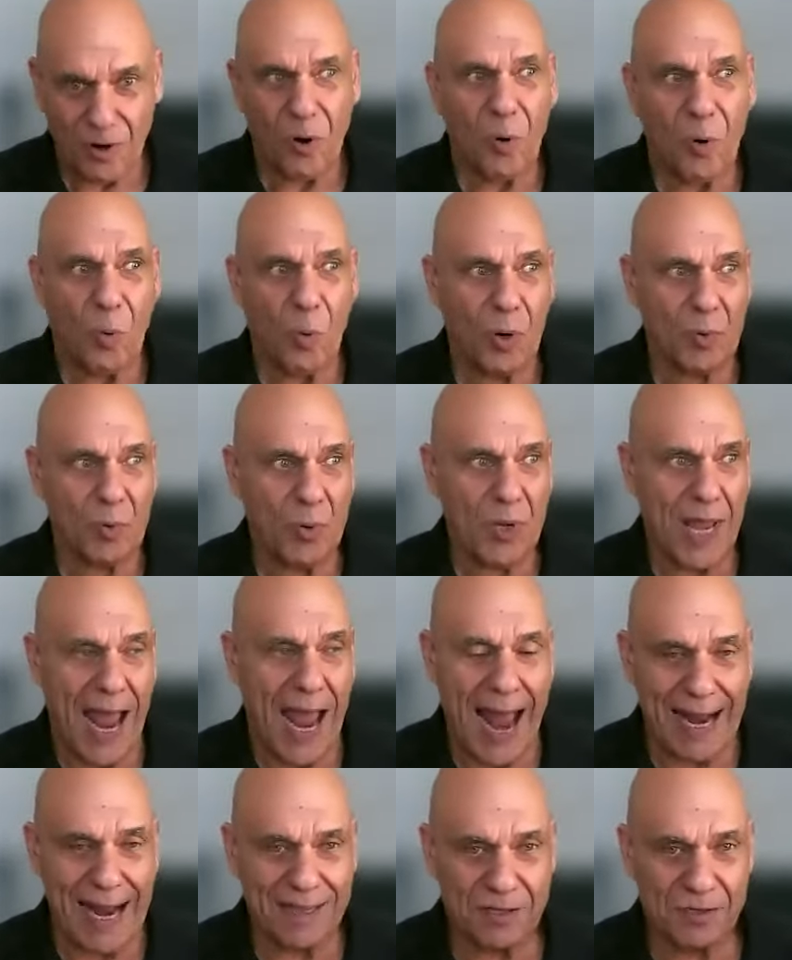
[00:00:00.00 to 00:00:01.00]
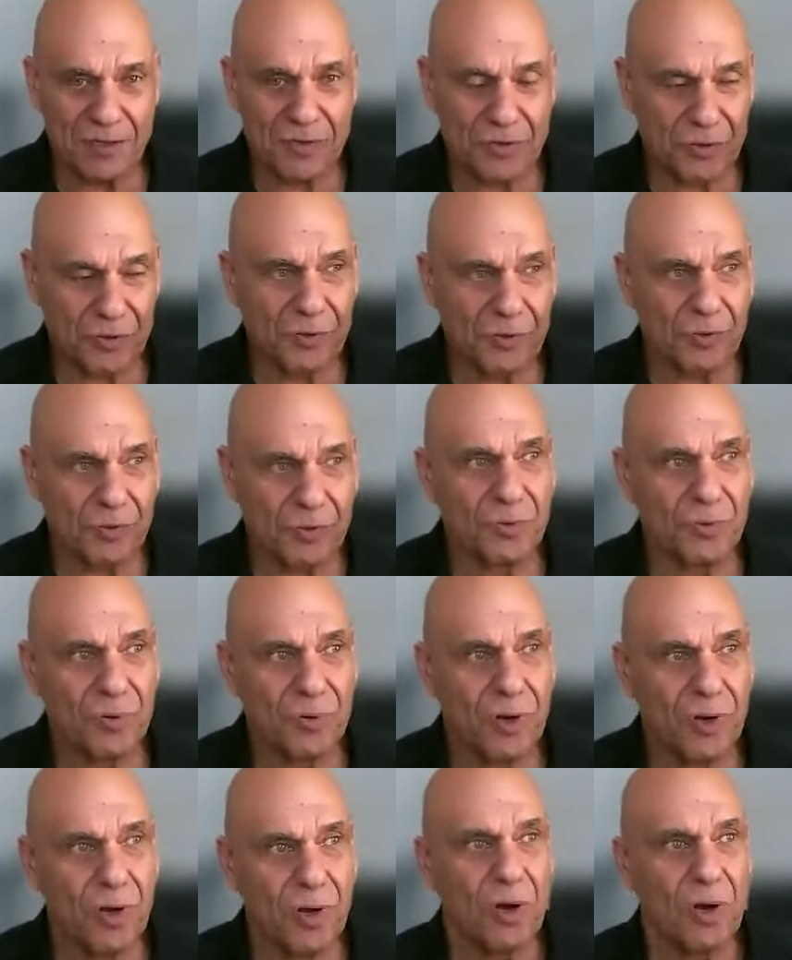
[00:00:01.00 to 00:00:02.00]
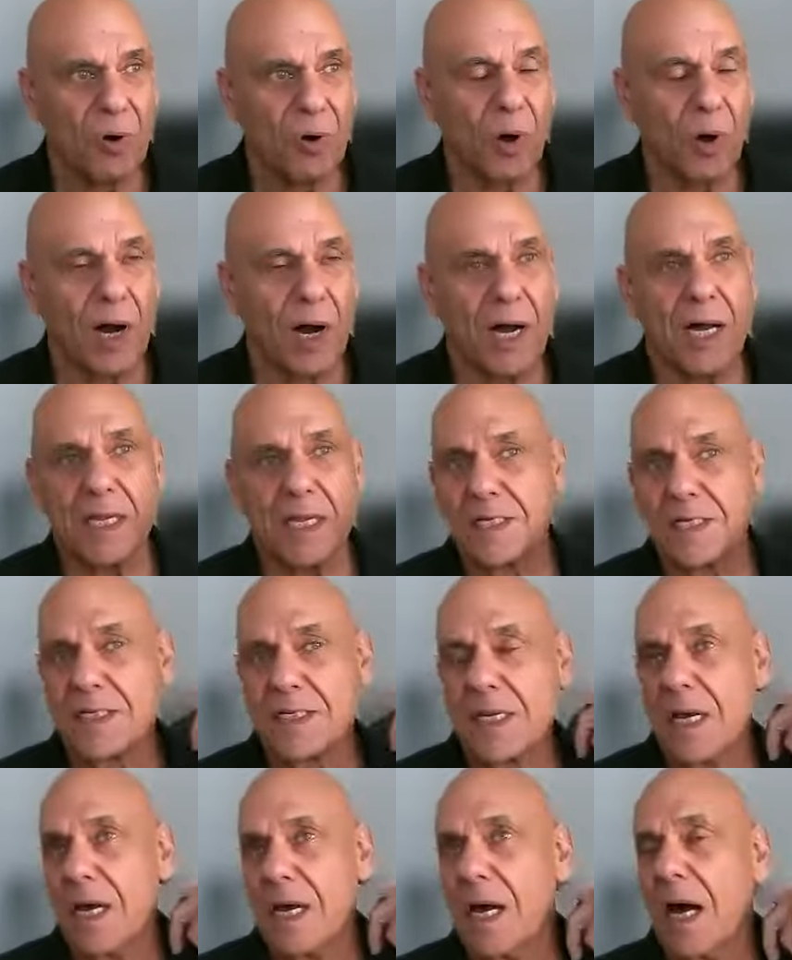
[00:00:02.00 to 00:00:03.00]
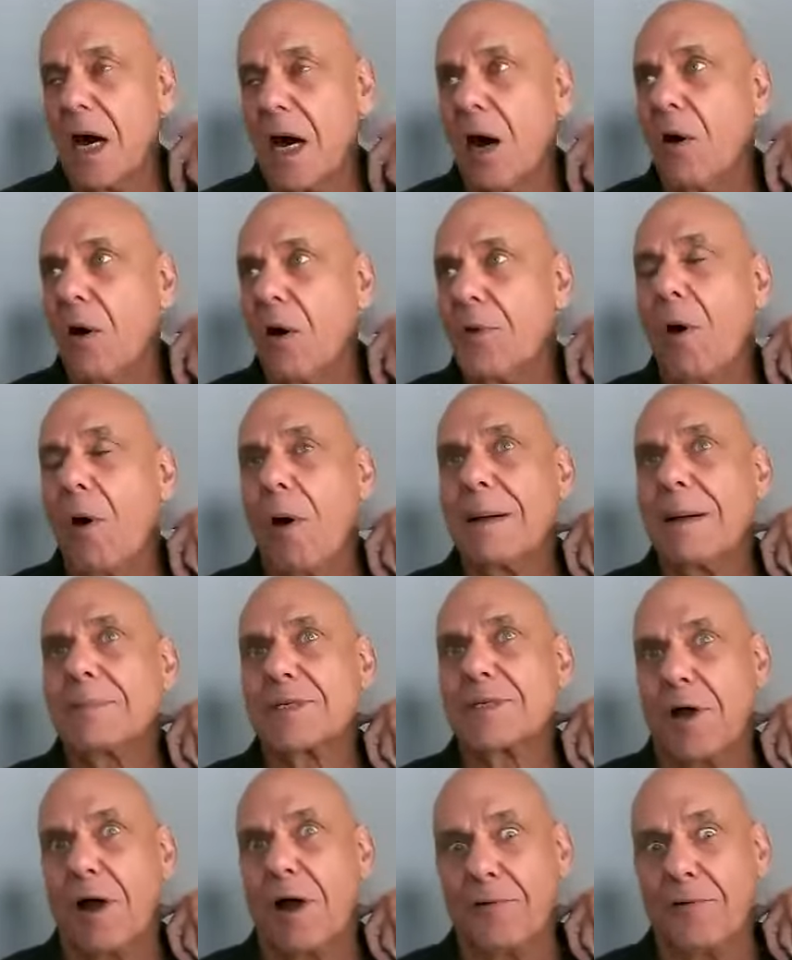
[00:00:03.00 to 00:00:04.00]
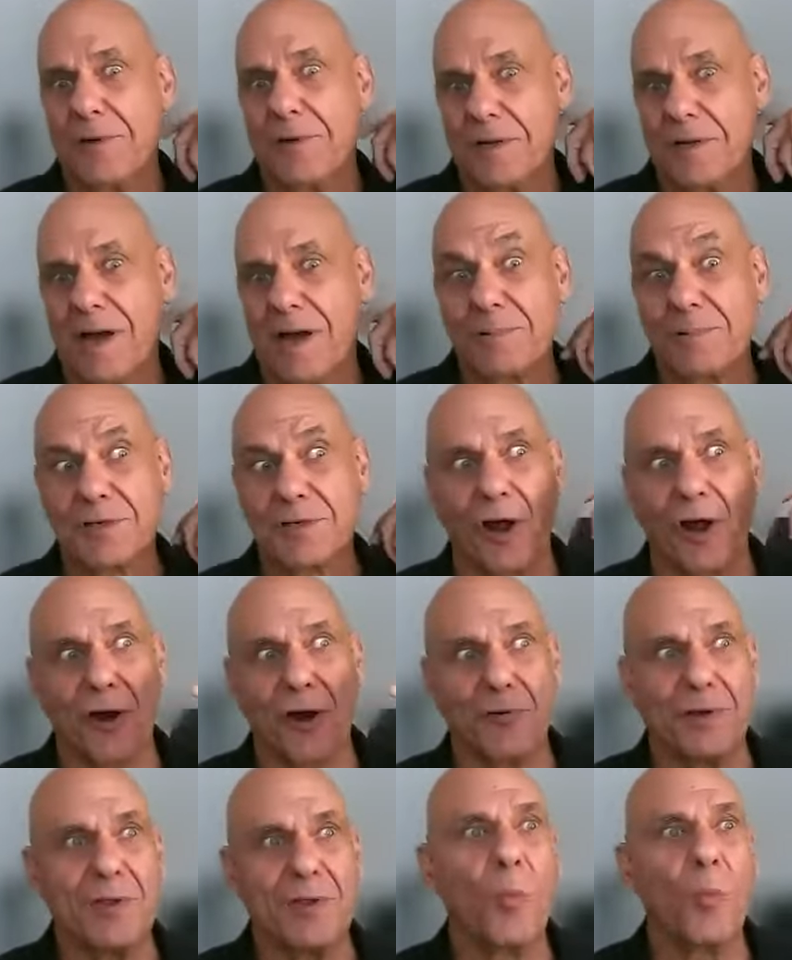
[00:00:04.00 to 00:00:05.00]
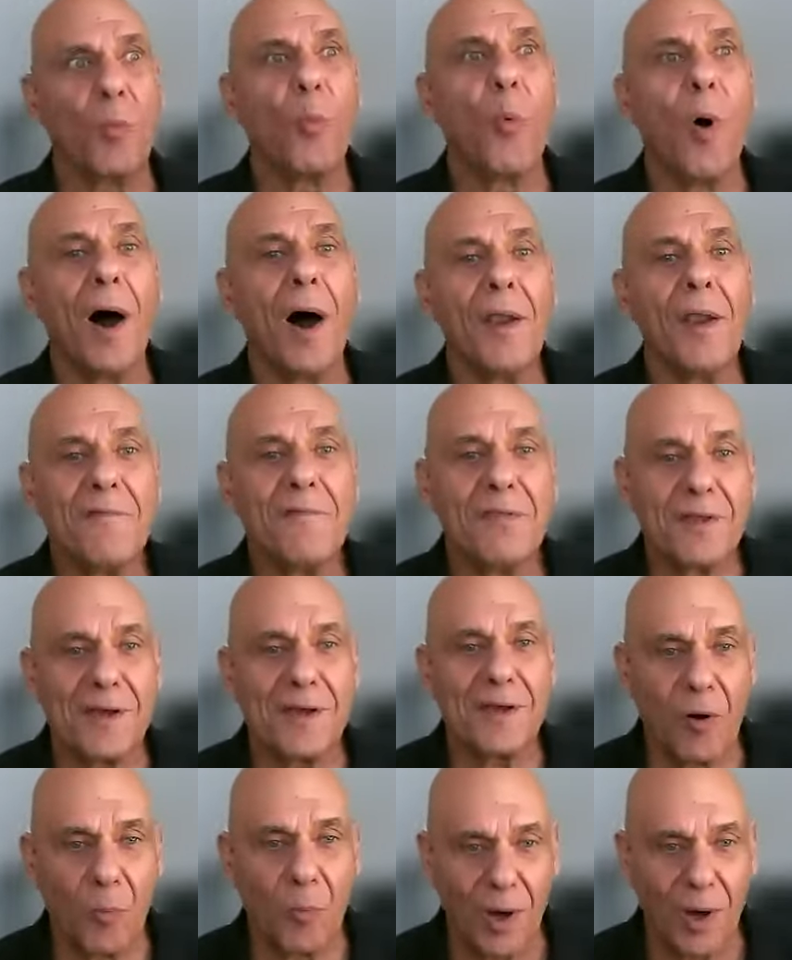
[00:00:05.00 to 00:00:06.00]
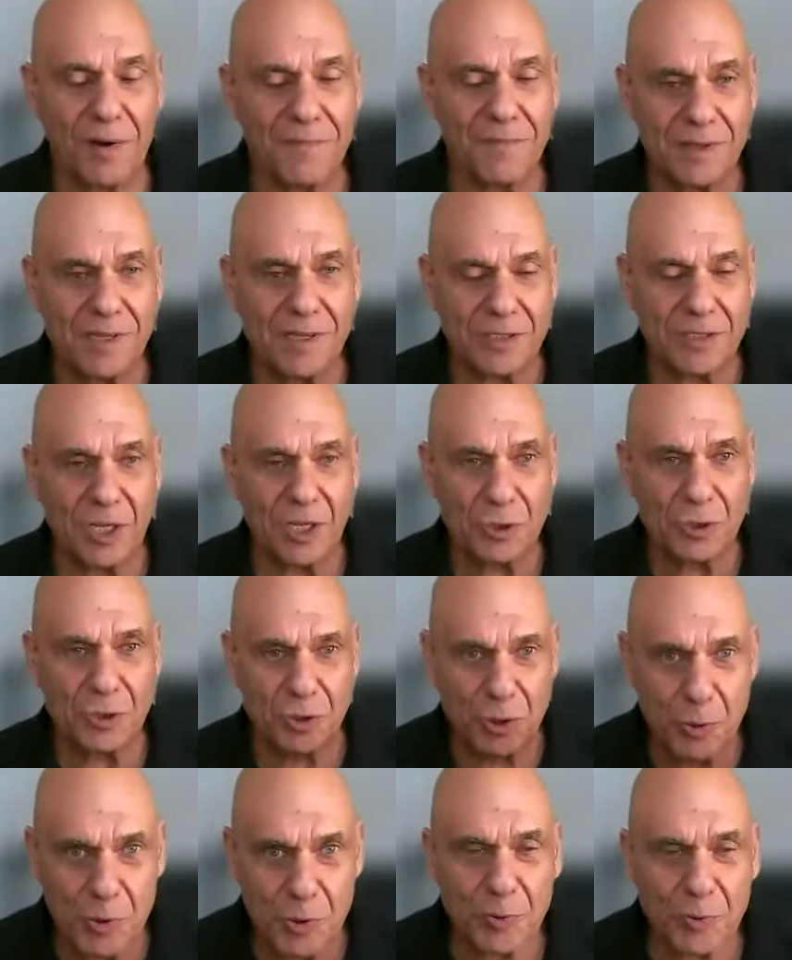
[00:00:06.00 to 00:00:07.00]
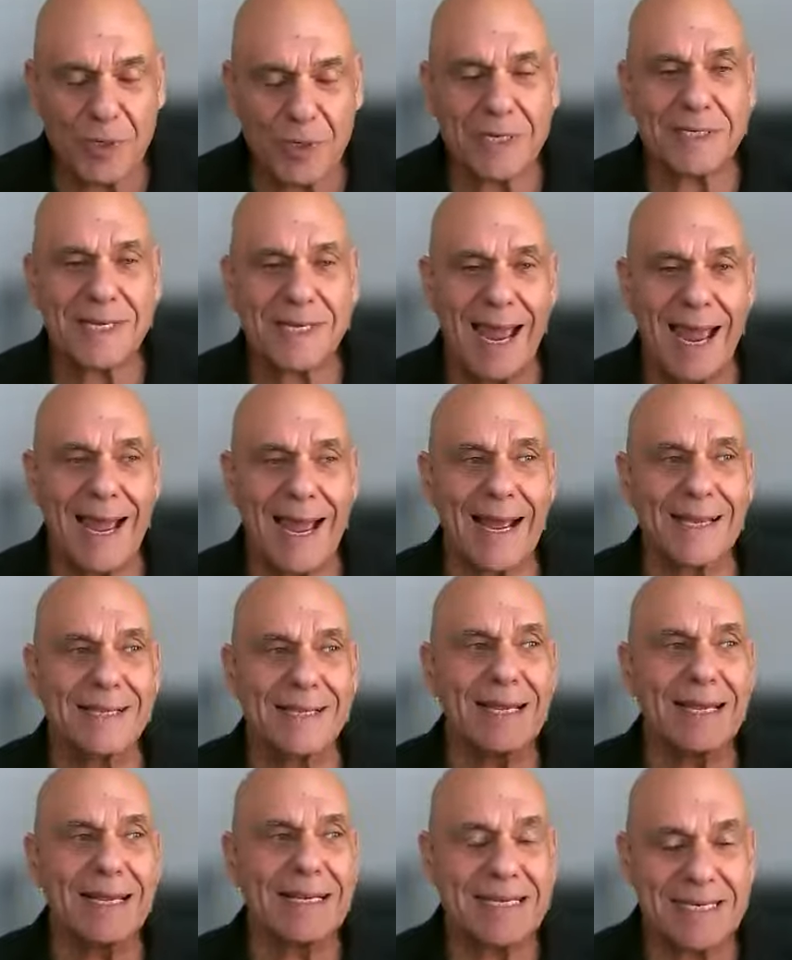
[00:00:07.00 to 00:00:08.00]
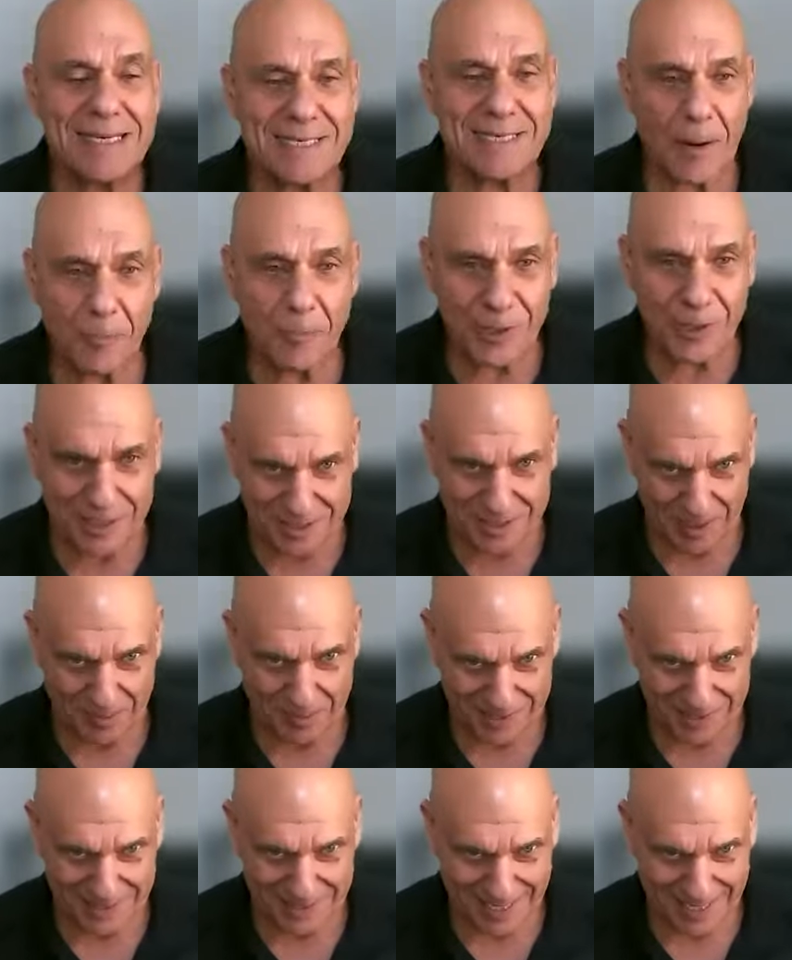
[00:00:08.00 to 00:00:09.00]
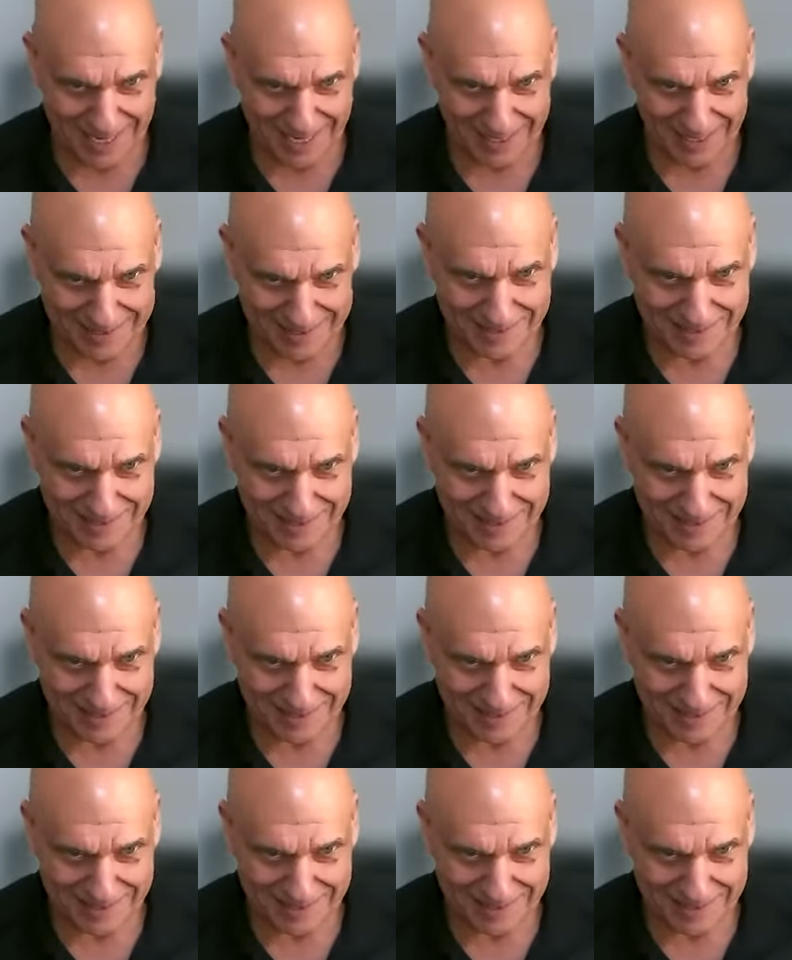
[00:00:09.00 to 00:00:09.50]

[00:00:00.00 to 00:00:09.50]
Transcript: What we had to do was oh no I'm sorry I'm sorry one of the one of the two units had separate septic tanks,